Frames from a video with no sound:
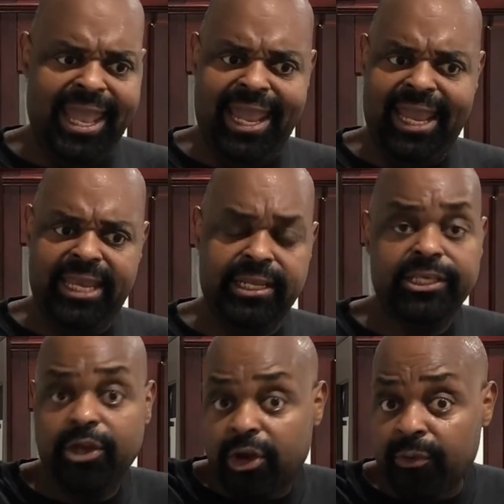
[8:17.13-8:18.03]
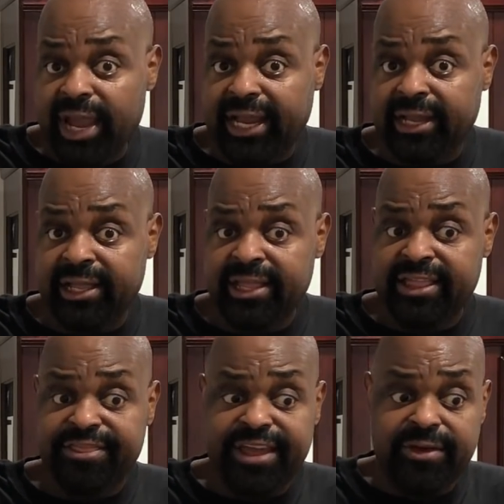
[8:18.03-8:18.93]
And you're correct.
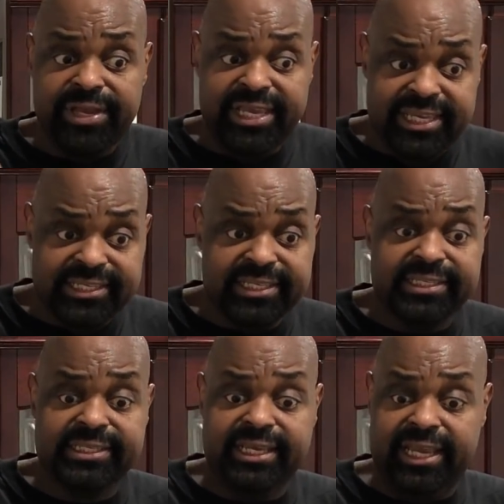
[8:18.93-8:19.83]
There isn't